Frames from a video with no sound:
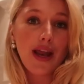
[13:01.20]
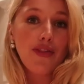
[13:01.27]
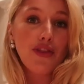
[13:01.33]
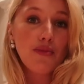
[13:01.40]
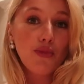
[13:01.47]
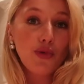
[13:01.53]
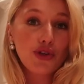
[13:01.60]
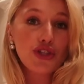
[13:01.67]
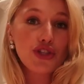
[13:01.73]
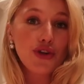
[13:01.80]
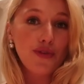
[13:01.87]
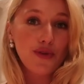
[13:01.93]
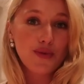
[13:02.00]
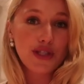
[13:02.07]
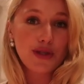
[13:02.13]
and the moisture
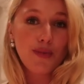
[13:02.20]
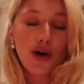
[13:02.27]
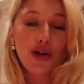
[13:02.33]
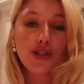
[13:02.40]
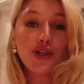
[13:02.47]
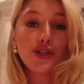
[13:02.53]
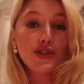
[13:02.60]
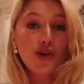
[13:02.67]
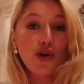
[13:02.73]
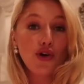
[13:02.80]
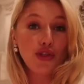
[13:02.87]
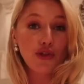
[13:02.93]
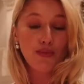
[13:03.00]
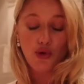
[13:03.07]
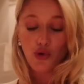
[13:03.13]
from the tomatoes
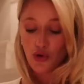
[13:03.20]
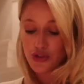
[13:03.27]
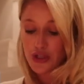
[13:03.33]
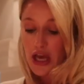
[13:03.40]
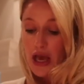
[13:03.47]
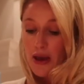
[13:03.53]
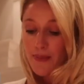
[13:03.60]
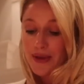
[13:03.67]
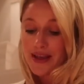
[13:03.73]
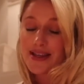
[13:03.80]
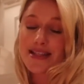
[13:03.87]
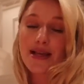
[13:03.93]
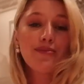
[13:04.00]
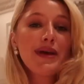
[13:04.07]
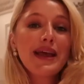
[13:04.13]
on the board
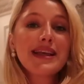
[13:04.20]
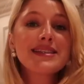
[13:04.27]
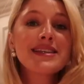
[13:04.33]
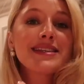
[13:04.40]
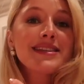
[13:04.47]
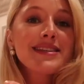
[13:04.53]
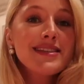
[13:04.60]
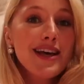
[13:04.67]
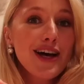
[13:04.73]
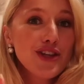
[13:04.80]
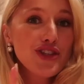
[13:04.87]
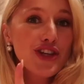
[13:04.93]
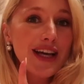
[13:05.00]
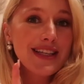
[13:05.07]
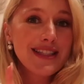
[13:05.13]
because it makes
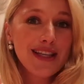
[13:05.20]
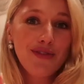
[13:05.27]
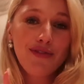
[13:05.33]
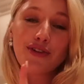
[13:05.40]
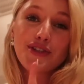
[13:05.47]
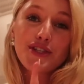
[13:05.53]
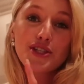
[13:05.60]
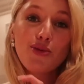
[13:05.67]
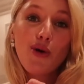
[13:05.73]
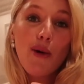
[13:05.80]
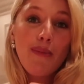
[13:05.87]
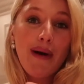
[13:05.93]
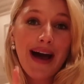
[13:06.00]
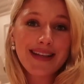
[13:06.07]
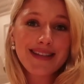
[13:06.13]
such a difference to our
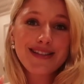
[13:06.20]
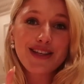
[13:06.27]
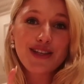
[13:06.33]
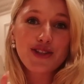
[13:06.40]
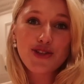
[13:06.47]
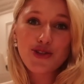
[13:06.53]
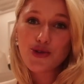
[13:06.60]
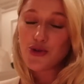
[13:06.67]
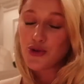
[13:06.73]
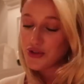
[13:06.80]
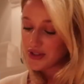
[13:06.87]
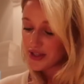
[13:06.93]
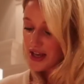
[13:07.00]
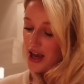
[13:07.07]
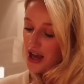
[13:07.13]
pasta
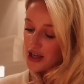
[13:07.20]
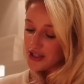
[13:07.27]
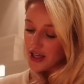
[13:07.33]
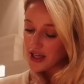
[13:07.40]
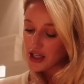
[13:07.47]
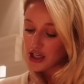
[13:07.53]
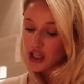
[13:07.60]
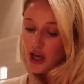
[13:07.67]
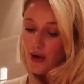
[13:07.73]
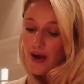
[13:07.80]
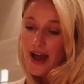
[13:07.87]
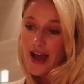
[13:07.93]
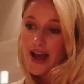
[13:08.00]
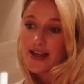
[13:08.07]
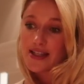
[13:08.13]
sauce. So I'm gonna go
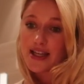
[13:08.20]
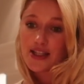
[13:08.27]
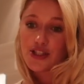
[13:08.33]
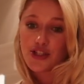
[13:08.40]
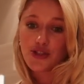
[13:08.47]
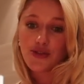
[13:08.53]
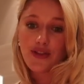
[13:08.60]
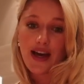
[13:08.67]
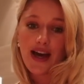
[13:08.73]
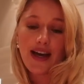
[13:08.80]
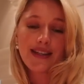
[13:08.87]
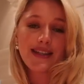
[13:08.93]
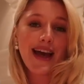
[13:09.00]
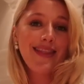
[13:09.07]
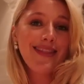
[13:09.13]
ahead and do
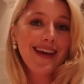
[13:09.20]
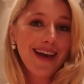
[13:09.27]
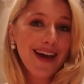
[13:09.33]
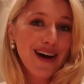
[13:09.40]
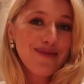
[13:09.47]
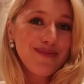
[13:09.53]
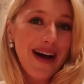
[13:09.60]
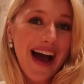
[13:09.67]
that and then come